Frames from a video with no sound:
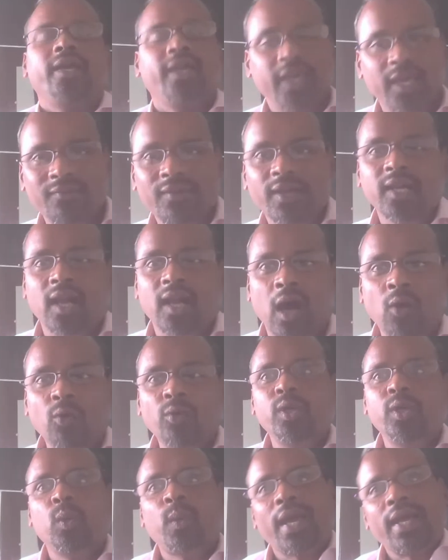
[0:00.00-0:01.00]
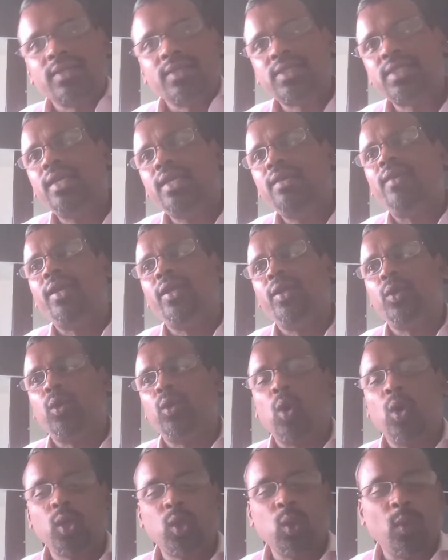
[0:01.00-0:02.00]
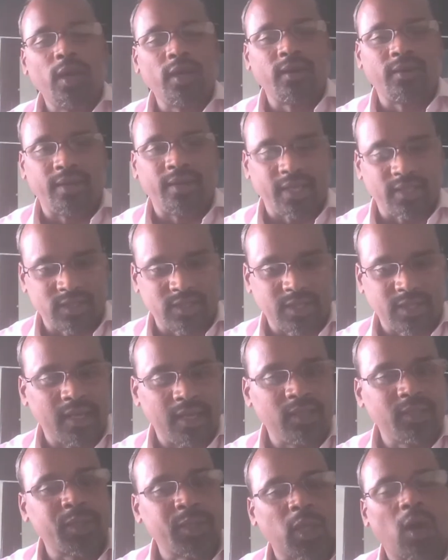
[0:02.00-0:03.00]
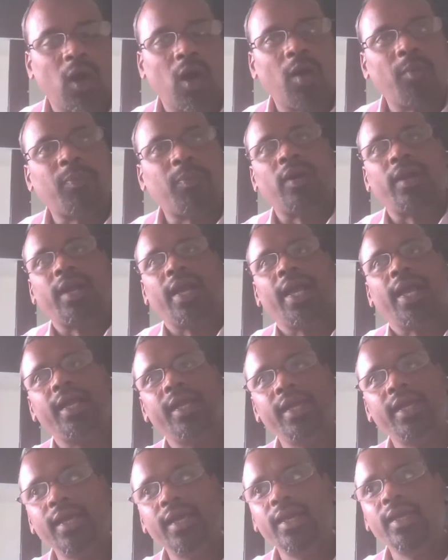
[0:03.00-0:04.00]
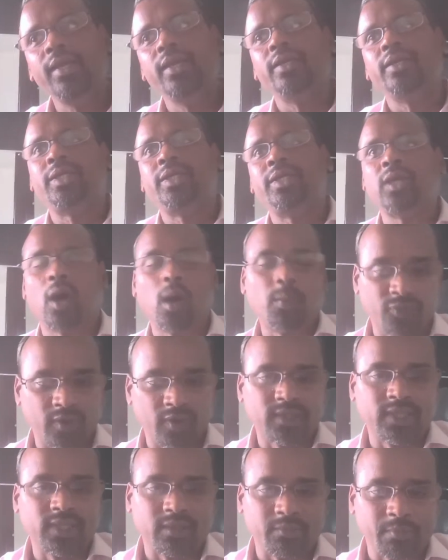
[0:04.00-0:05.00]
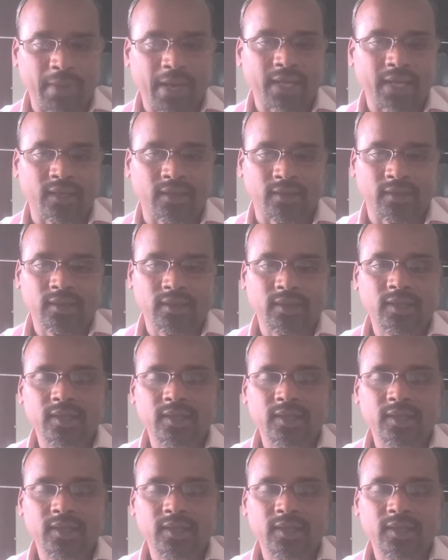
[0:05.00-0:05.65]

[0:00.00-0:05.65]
Even now you can see when you go to a textile shop or any shop for that matter,